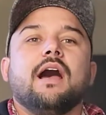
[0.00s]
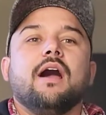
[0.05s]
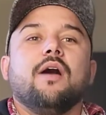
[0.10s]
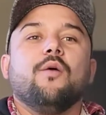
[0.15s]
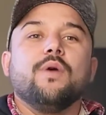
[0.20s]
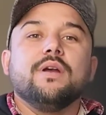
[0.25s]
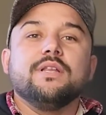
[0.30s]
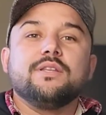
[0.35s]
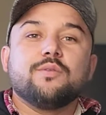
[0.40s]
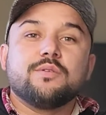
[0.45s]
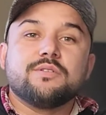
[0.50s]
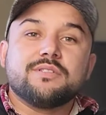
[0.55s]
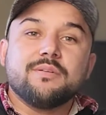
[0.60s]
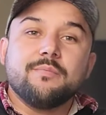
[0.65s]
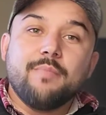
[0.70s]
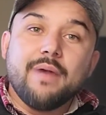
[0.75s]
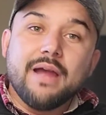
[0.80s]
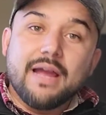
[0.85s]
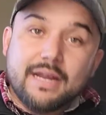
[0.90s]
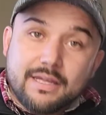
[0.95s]
I went towards the
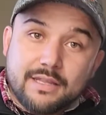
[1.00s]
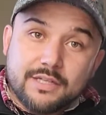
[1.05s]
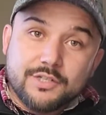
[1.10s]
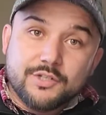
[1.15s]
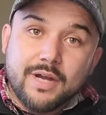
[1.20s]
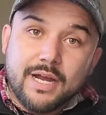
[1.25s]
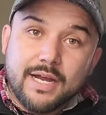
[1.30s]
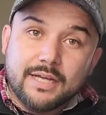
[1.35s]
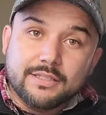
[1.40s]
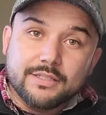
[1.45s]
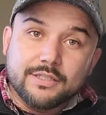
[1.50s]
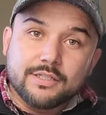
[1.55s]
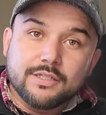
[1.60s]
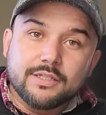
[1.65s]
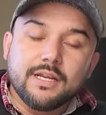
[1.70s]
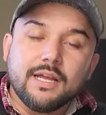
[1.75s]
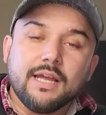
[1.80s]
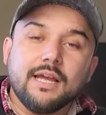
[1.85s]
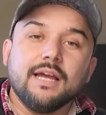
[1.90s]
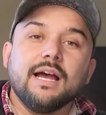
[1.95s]
back of the
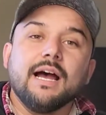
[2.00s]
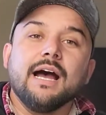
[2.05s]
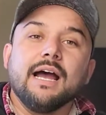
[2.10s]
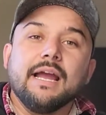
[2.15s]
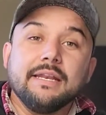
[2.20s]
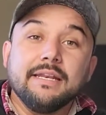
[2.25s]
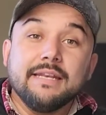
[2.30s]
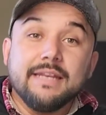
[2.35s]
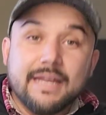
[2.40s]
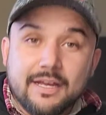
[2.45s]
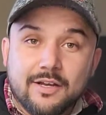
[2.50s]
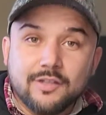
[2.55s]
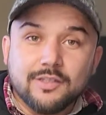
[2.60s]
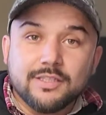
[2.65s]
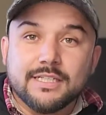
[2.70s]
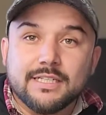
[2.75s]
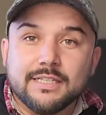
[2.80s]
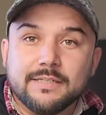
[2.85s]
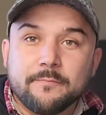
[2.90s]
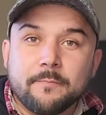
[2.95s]
tractor. I nailed
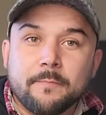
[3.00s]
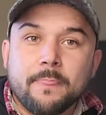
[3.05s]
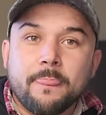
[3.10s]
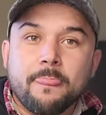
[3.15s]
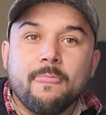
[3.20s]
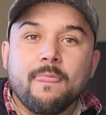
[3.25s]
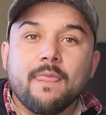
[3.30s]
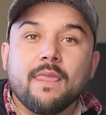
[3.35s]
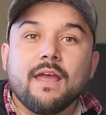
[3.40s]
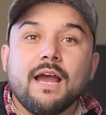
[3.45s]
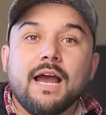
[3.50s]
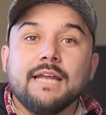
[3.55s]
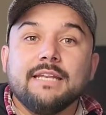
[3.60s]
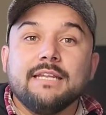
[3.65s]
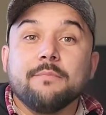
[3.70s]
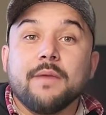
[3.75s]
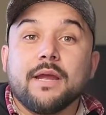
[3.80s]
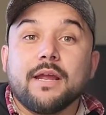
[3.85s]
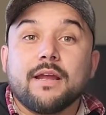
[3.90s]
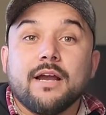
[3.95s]
it. I
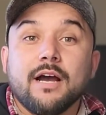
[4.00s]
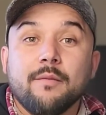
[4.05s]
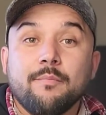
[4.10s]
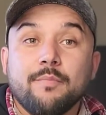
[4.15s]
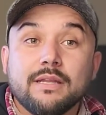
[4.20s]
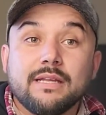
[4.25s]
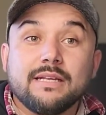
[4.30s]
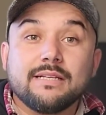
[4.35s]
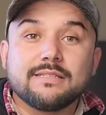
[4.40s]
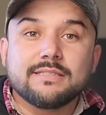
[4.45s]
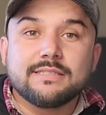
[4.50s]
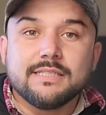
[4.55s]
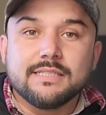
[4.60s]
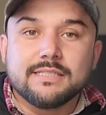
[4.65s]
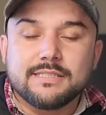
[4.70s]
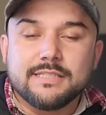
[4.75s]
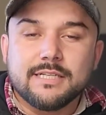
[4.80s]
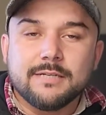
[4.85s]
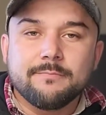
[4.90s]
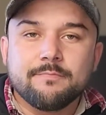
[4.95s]
did my coupling
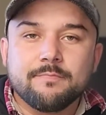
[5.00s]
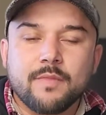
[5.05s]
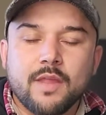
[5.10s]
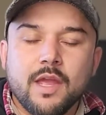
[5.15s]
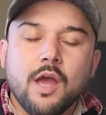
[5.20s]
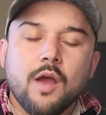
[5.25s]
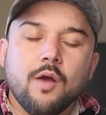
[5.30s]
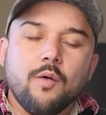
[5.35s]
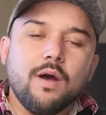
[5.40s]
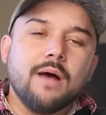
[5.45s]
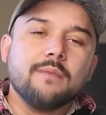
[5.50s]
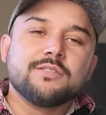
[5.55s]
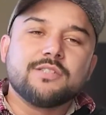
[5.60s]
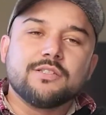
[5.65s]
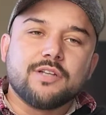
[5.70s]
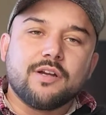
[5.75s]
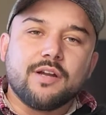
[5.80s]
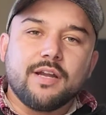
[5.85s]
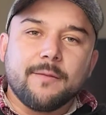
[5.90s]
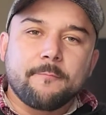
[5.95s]
system. Well, I'm so
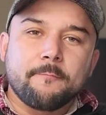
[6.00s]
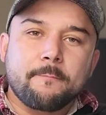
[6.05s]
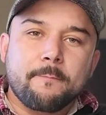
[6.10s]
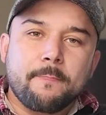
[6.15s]
sorry.